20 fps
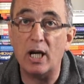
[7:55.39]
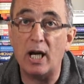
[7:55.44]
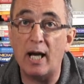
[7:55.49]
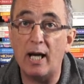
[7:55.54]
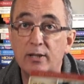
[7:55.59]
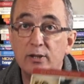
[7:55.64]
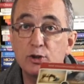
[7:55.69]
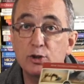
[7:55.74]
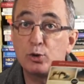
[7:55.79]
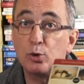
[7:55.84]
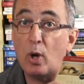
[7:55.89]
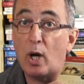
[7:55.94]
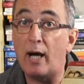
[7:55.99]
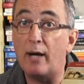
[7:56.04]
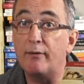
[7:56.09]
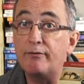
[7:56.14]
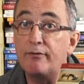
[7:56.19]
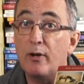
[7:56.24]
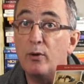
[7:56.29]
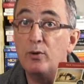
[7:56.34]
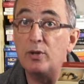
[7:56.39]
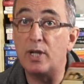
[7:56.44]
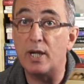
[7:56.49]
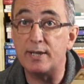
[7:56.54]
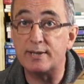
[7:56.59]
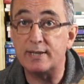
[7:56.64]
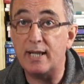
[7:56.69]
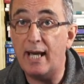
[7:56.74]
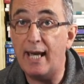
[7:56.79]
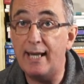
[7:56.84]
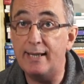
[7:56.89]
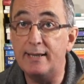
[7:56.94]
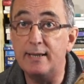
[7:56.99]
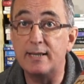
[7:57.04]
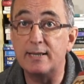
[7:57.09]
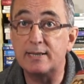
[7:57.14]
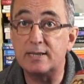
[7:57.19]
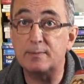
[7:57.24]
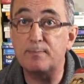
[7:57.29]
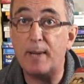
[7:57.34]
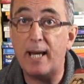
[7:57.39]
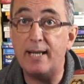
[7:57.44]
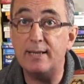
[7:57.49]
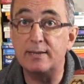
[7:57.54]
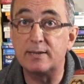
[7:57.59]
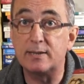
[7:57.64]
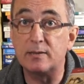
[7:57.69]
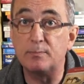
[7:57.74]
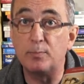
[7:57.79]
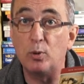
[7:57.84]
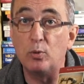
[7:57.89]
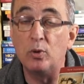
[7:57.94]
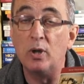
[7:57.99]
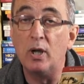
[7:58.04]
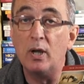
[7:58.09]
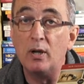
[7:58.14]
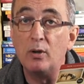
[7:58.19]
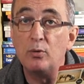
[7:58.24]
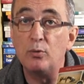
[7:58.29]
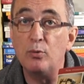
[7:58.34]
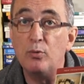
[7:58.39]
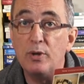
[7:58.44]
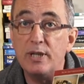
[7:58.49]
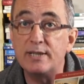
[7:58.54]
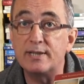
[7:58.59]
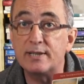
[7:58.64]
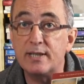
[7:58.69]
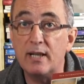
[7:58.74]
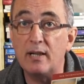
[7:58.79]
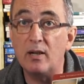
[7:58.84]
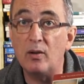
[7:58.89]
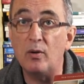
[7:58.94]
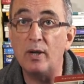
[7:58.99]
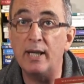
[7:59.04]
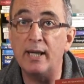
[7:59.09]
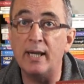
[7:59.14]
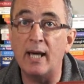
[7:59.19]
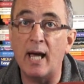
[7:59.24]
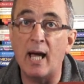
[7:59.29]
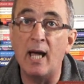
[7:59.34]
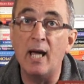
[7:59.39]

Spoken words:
And so I found this indispensable recently.